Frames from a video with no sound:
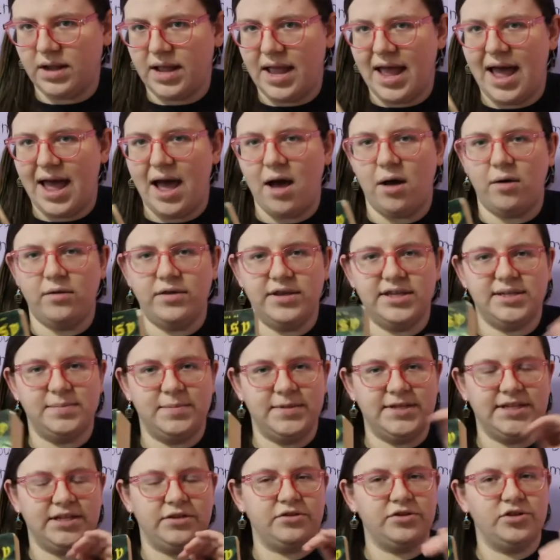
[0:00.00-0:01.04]
how this
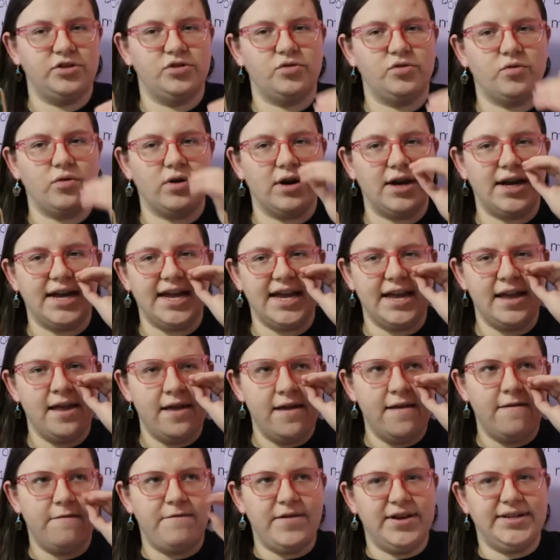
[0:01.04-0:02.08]
particular story
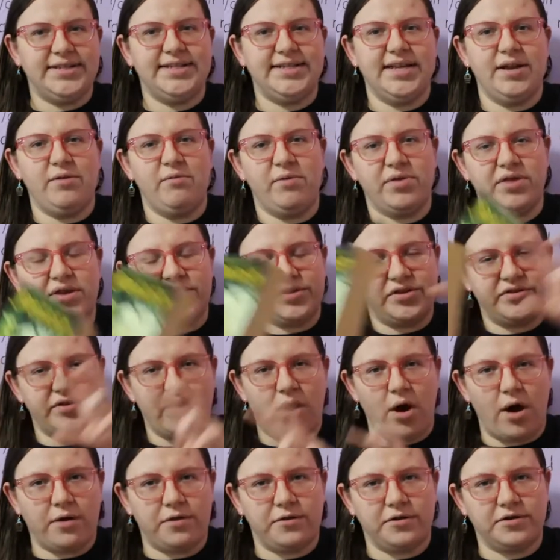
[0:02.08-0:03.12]
fits in with this
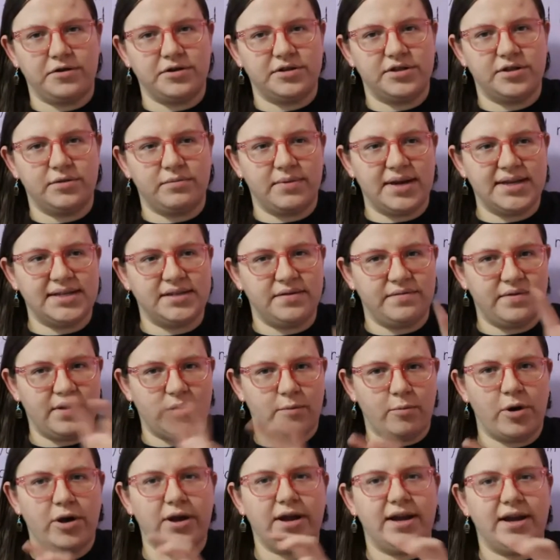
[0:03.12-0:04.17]
author's the rest of
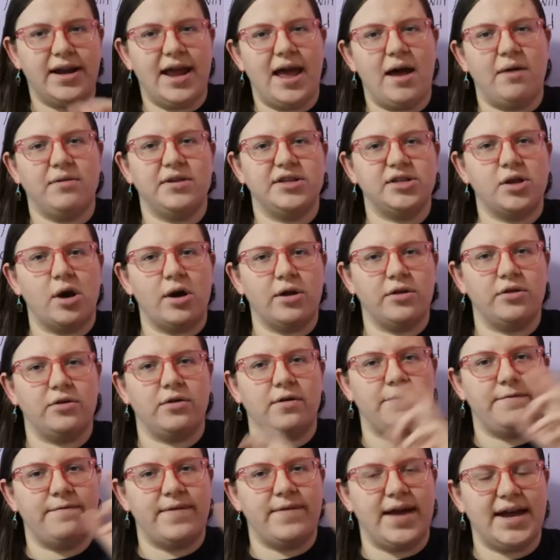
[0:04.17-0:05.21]
their work, and how this author
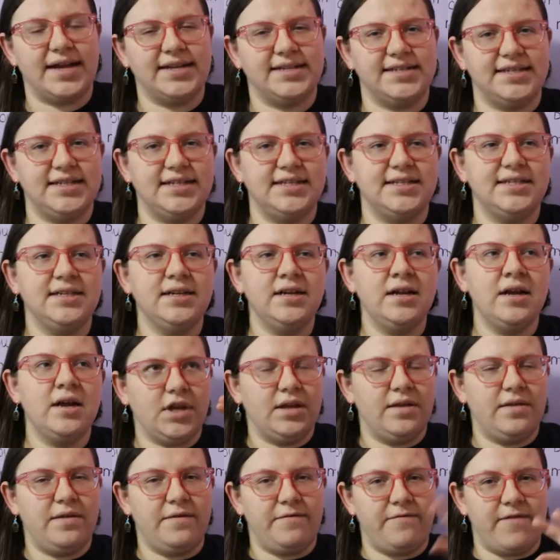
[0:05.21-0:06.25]
affected
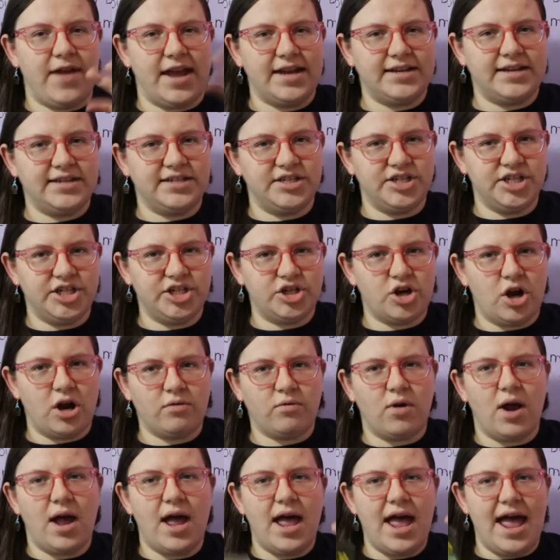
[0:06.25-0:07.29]
the fantasy
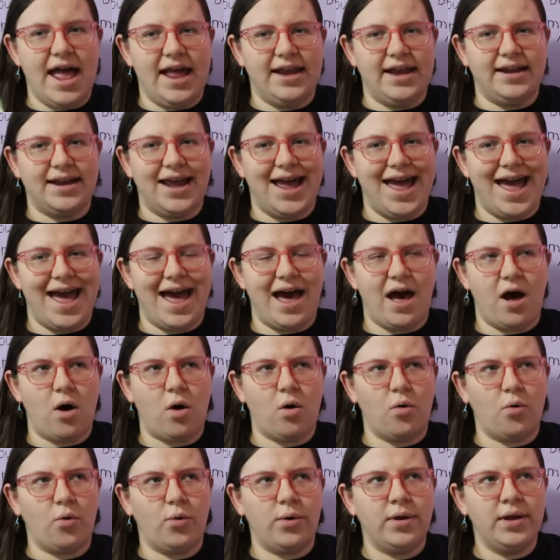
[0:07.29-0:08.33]
genre, and
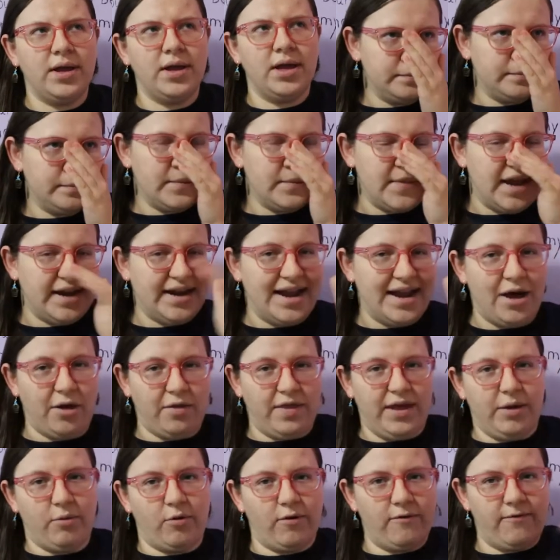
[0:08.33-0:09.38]
how and how
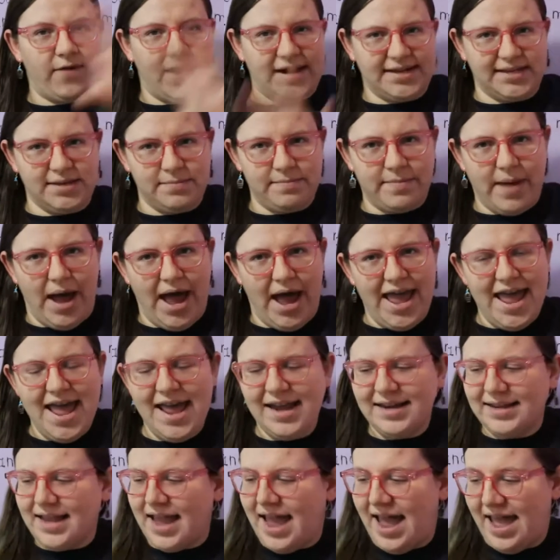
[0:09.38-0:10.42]
they were affected by
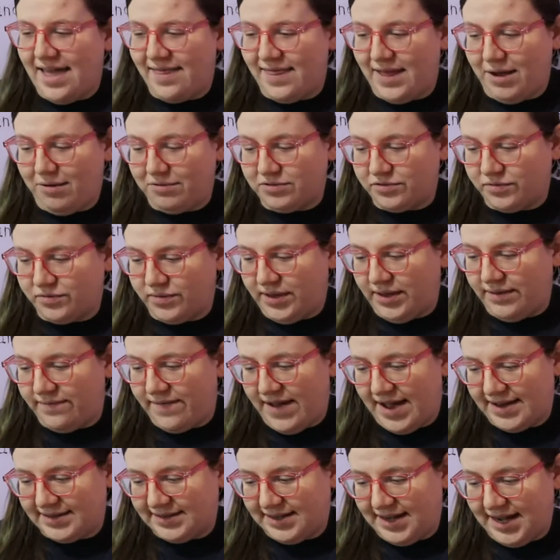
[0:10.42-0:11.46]
it, and that was really
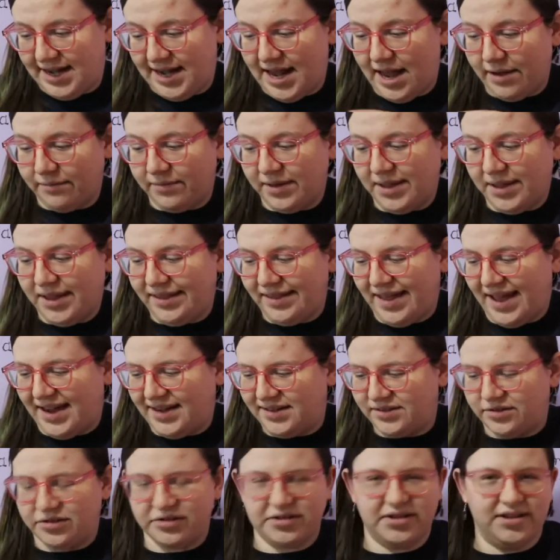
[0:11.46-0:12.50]
fascinating. I really
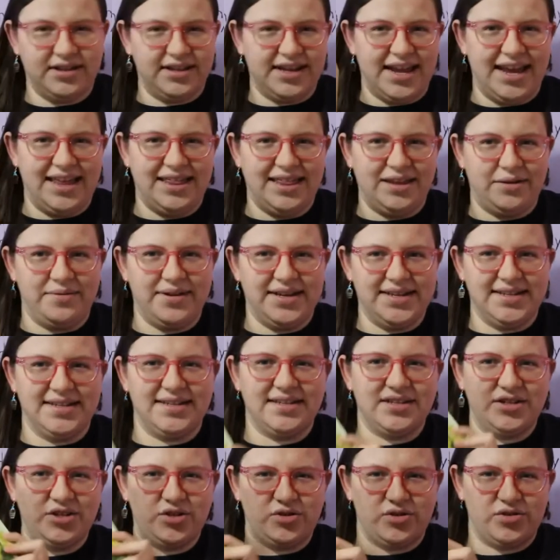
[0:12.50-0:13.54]
liked Ursula K. Le
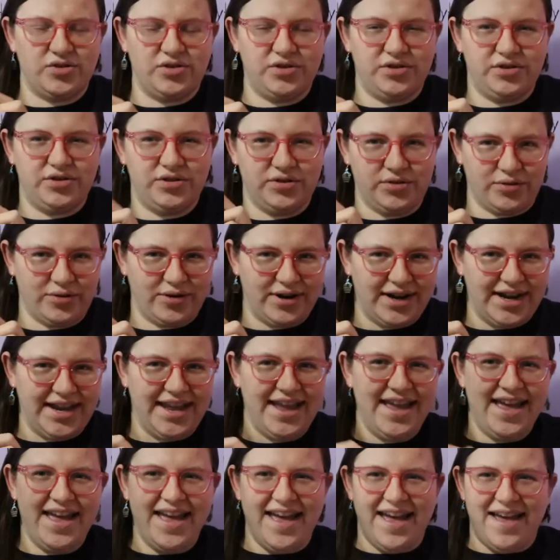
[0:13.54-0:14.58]
Guin's
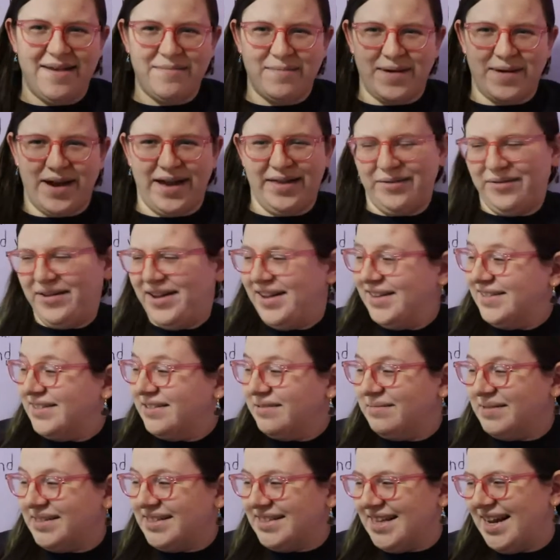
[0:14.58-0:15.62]
story, by the way,
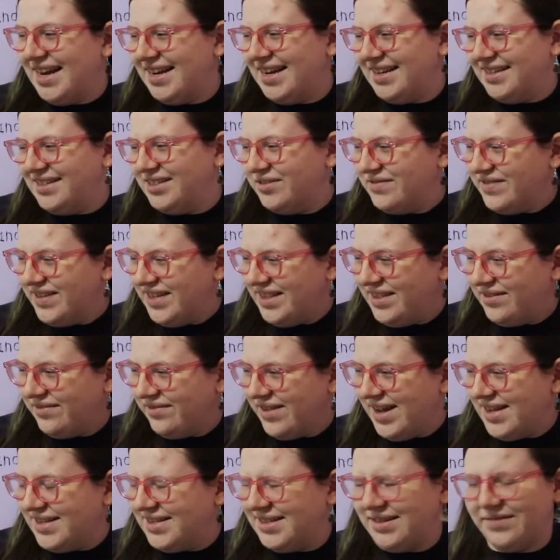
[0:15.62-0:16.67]
so I'm excited to read the
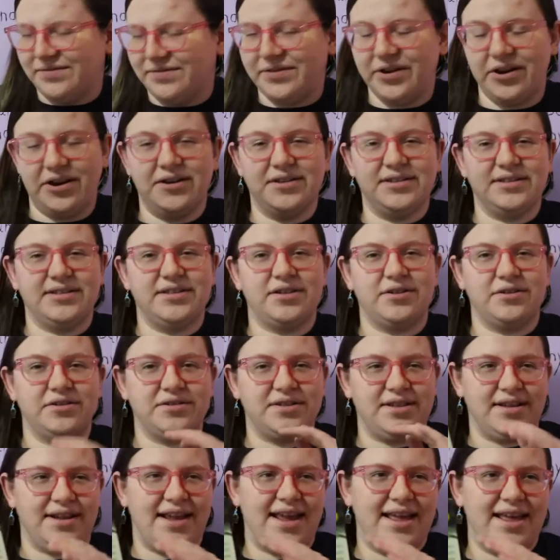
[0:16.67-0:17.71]
rest of hers.
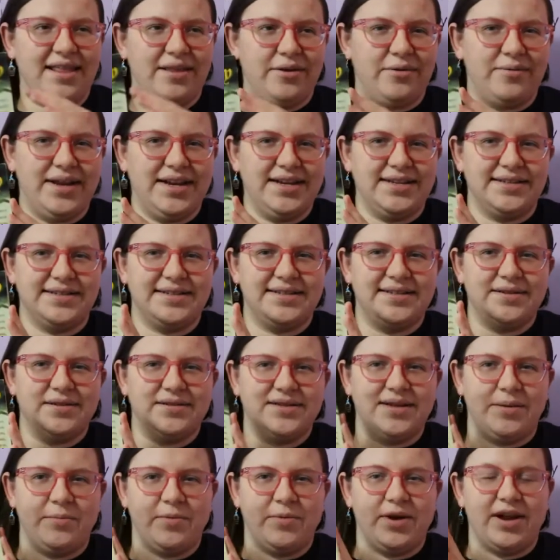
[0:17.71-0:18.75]
Ursula K. Le Guin is
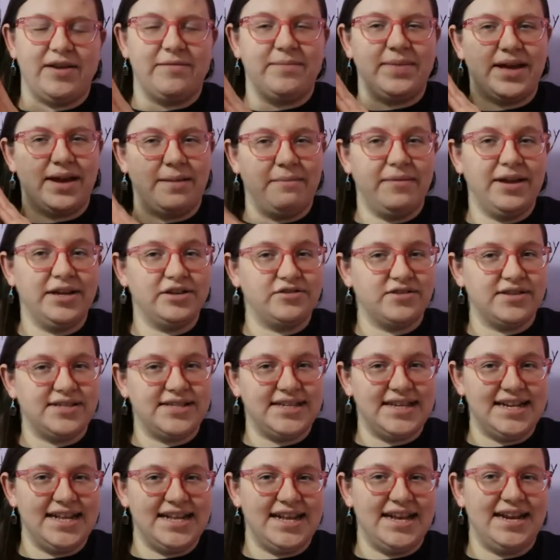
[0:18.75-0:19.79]
someone I've become
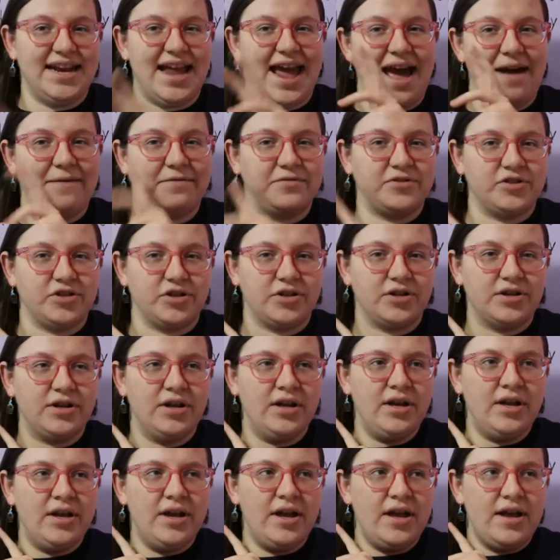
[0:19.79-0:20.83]
interested in after
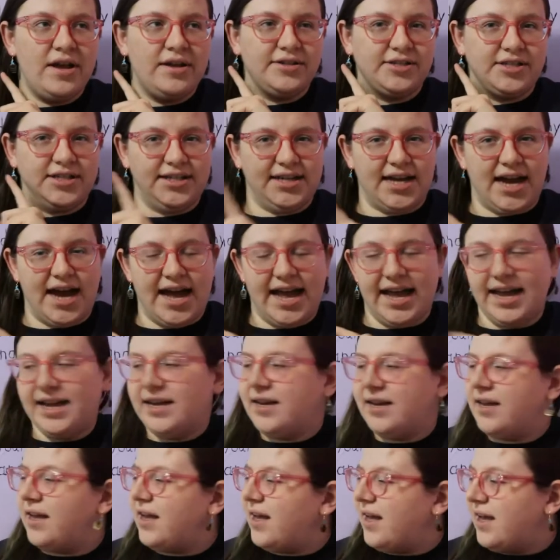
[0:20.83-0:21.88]
she
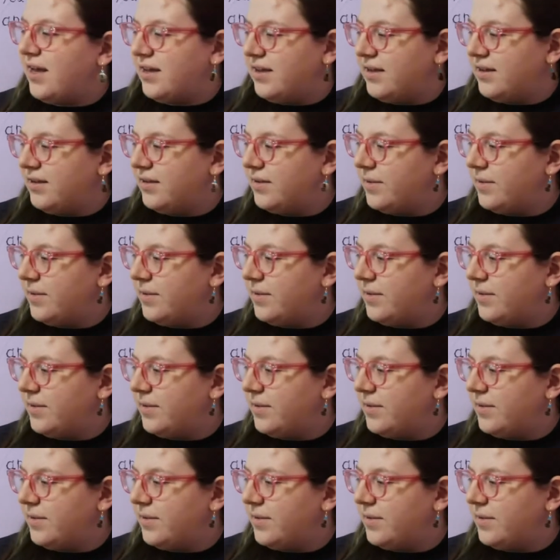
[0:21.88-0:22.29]
died. Uh,